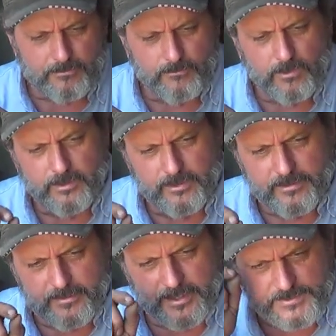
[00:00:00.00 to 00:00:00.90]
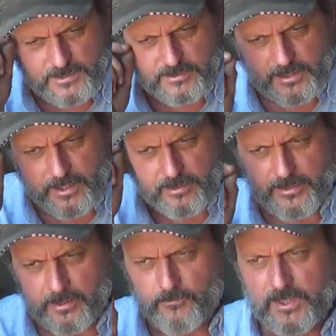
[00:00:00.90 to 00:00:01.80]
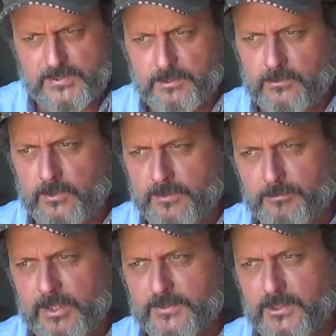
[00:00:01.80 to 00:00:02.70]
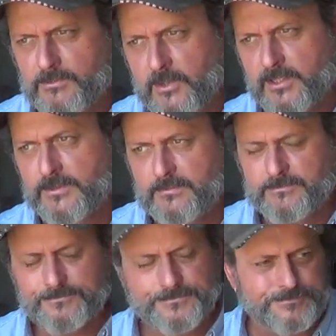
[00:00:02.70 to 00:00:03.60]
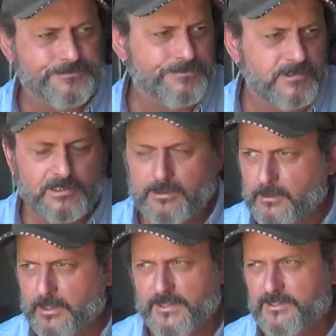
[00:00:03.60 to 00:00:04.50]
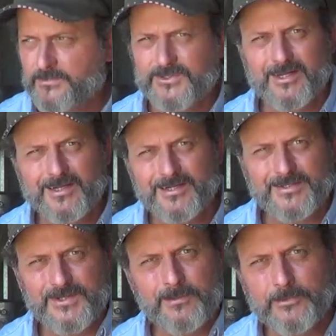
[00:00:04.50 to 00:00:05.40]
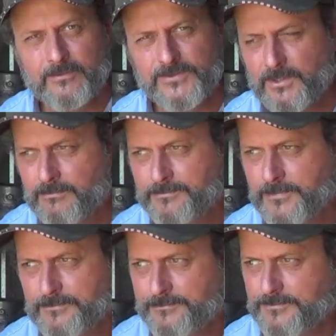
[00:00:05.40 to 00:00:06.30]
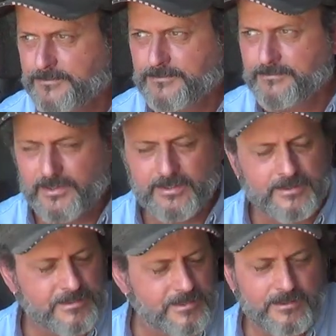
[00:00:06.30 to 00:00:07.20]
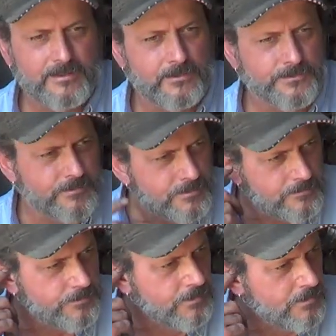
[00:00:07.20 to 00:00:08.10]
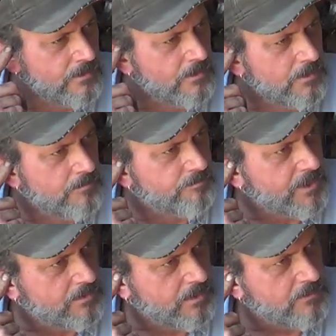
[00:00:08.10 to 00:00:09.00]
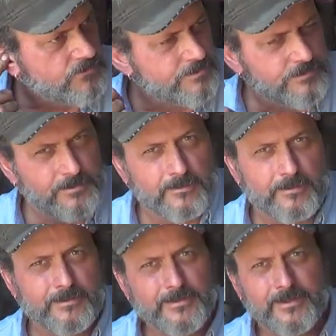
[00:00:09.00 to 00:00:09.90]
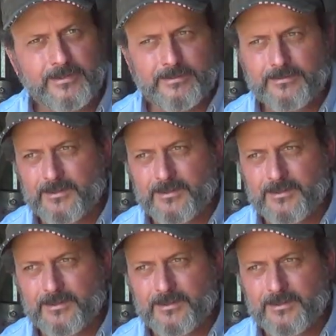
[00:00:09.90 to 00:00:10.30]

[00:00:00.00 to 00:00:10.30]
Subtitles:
One of the things that I'm wrestling with, because I'm trying to, I guess I'm setting an example with somebody that didn't know what they're doing, barely knows what they're doing, and